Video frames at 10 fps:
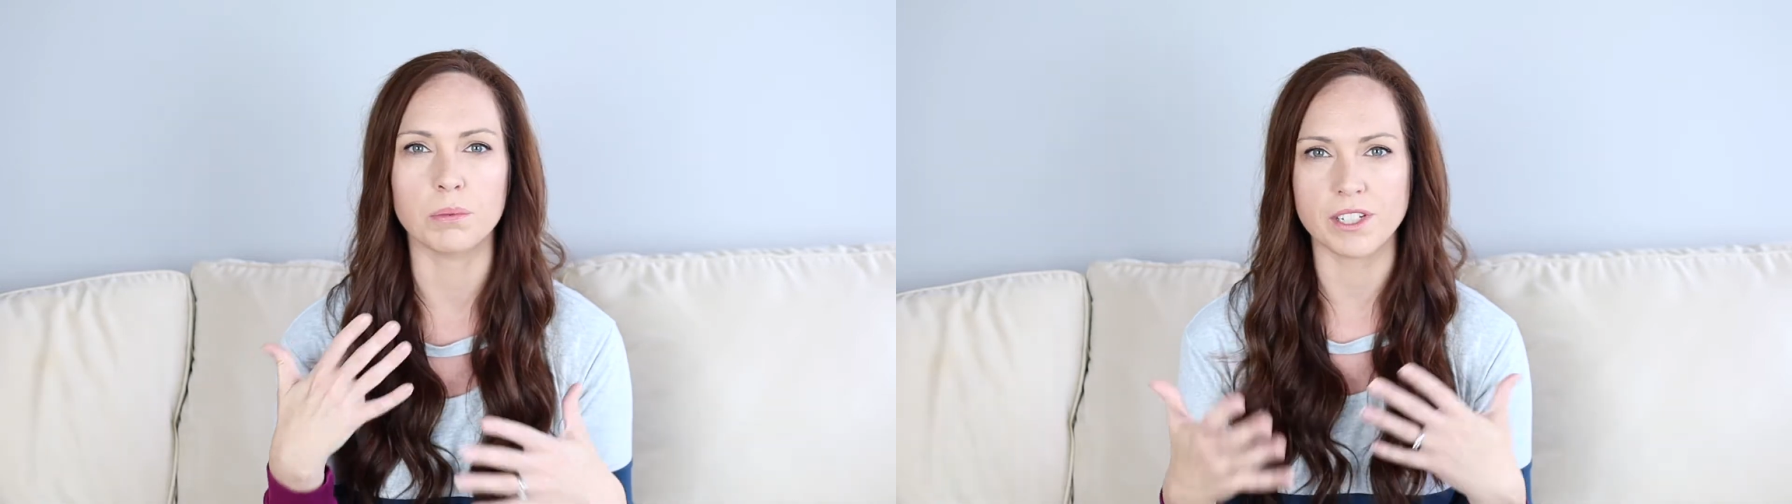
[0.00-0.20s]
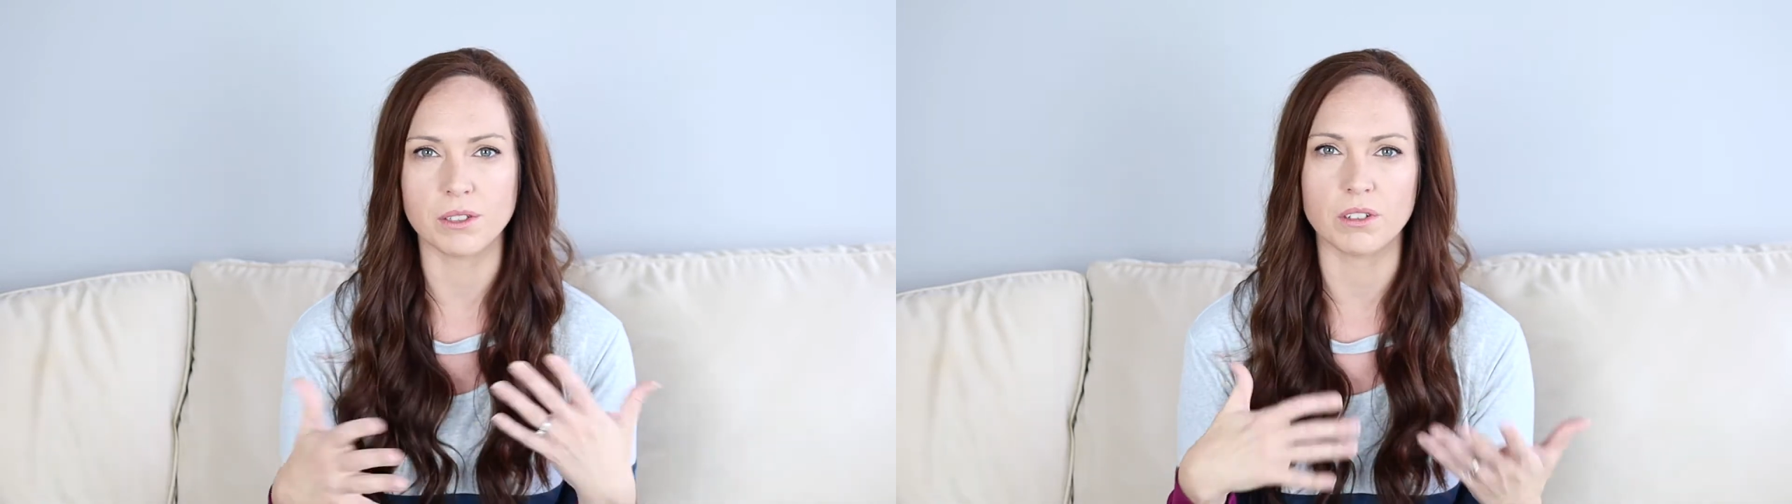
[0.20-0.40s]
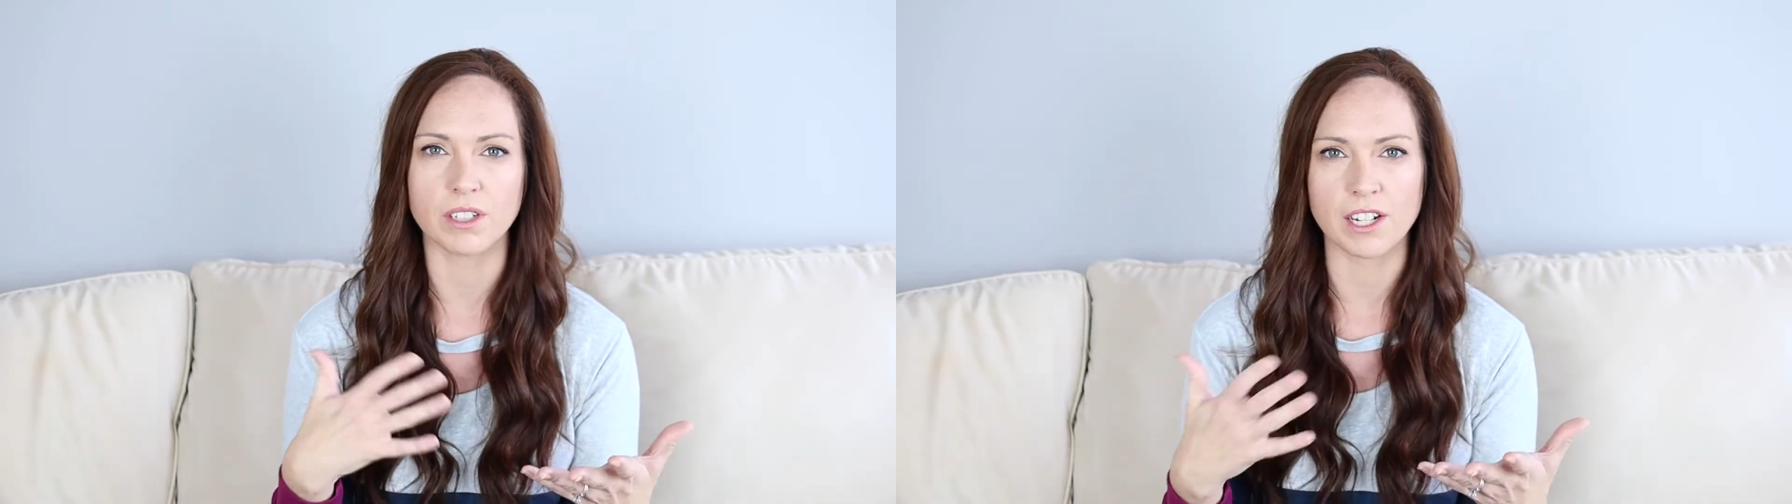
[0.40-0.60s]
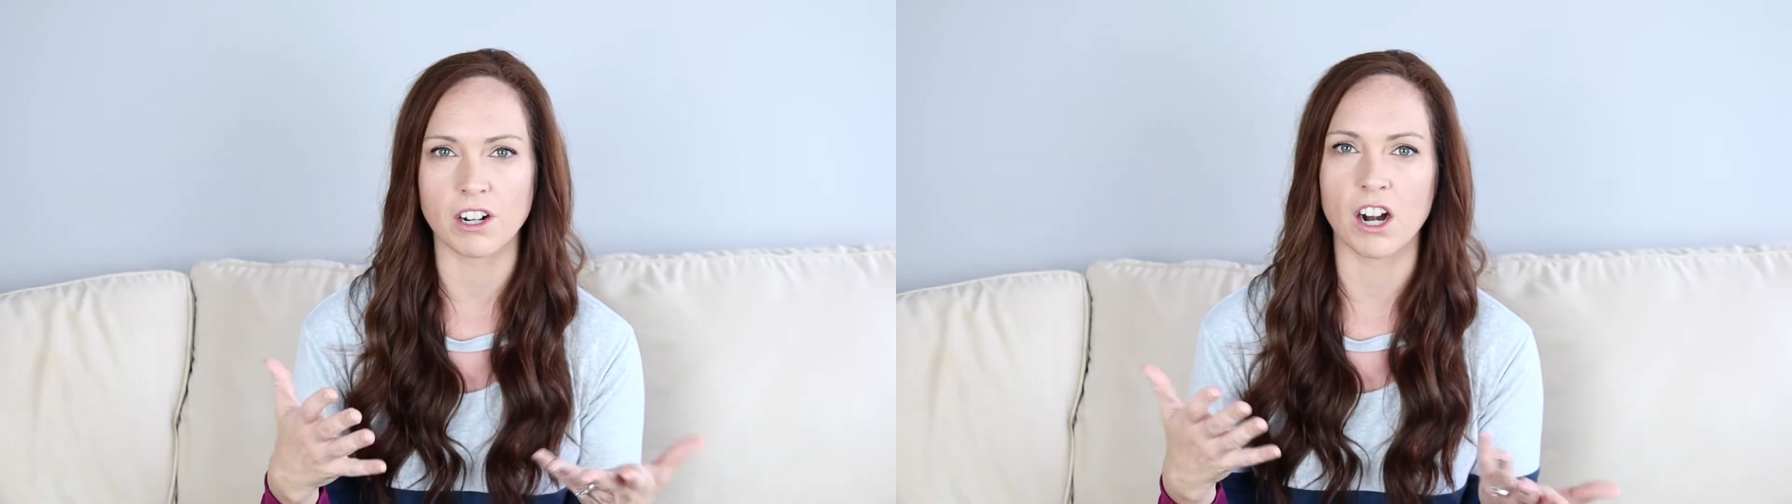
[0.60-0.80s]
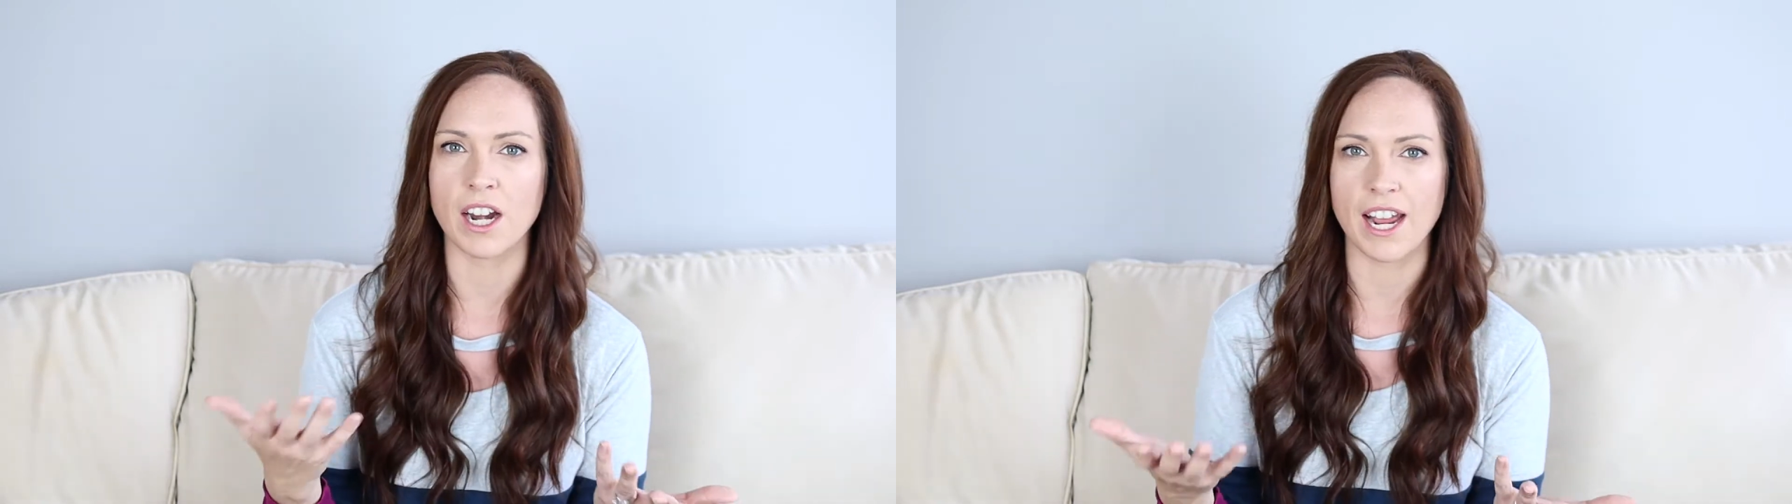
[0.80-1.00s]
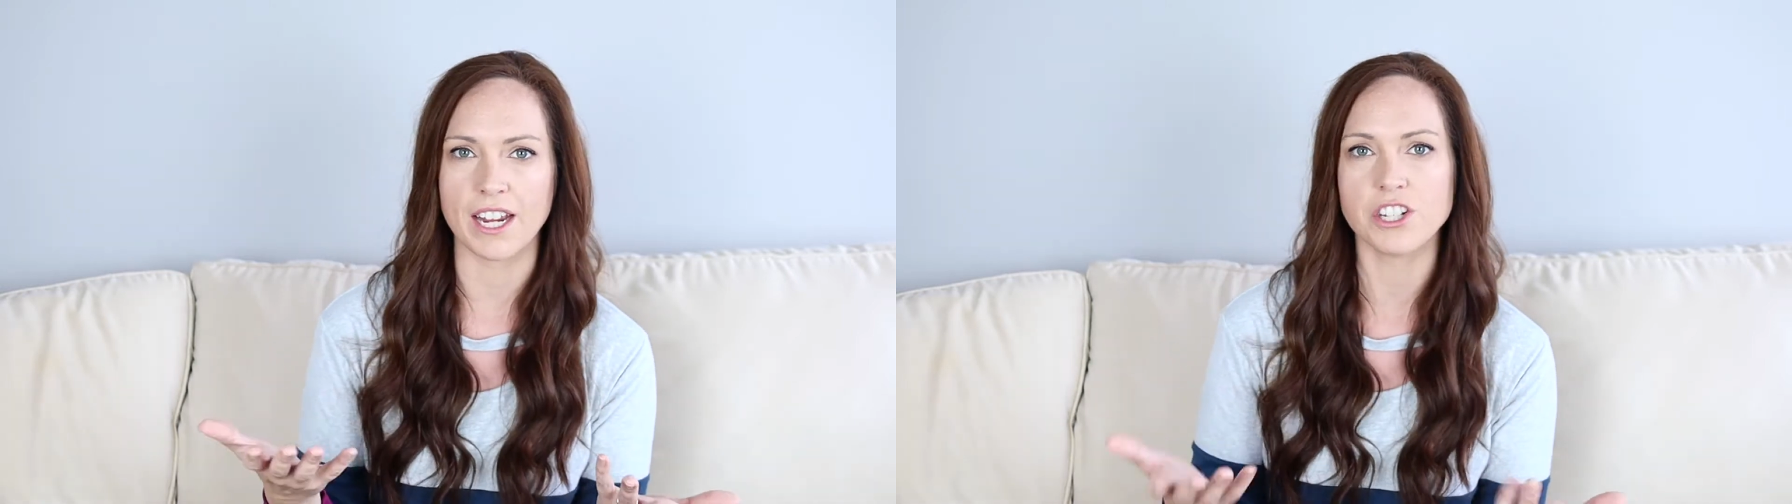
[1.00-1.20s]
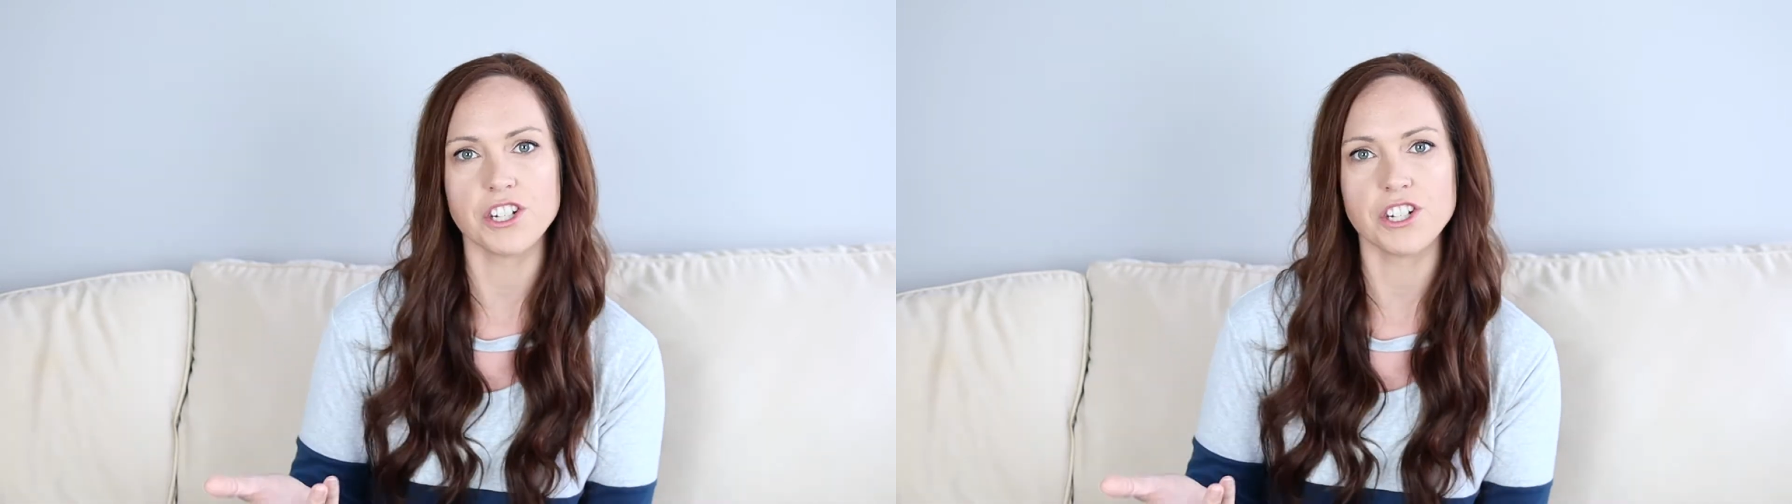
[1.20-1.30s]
preschool, kindergarten age